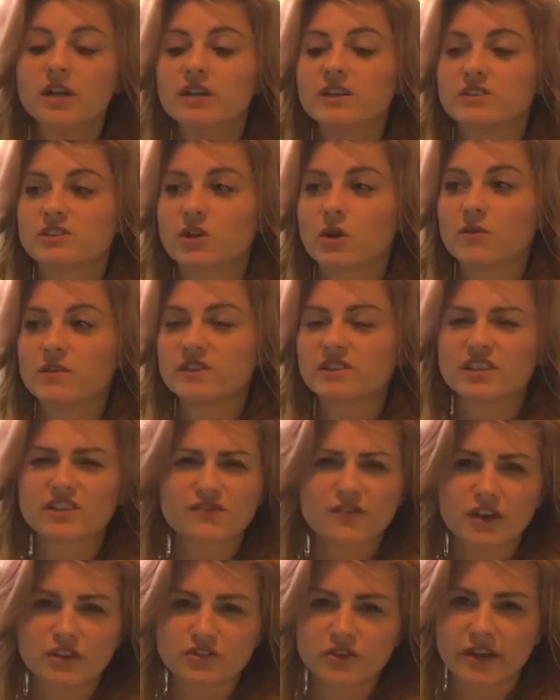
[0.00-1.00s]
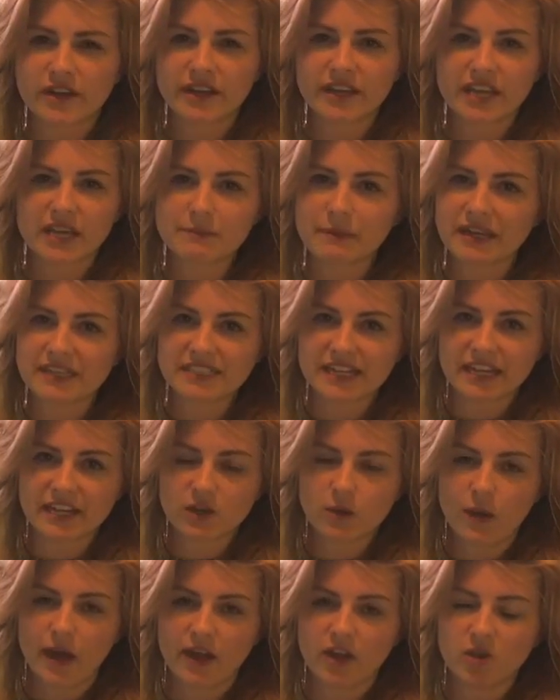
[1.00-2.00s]
So this is frustrating. It might take
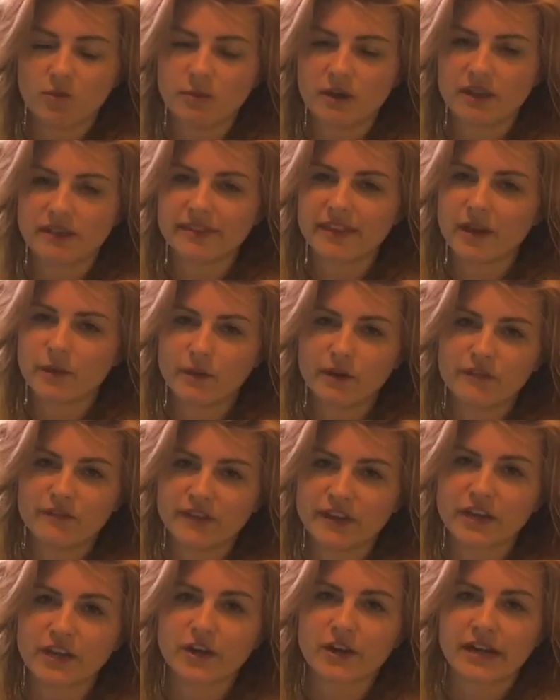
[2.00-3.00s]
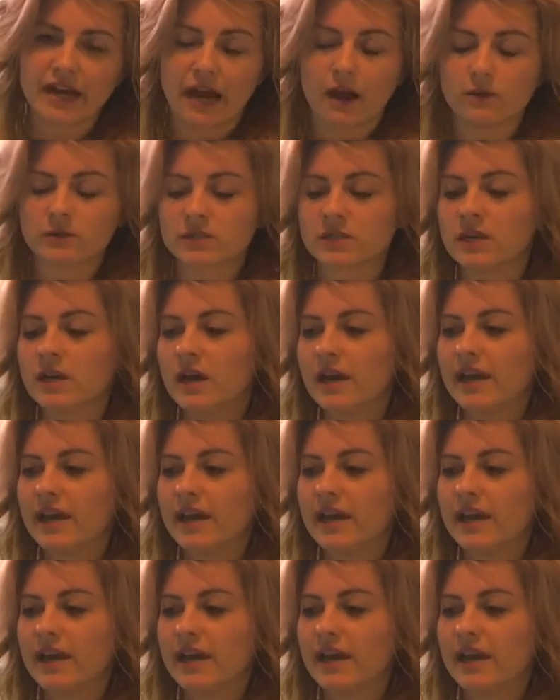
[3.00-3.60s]
a while, but they will figure it out.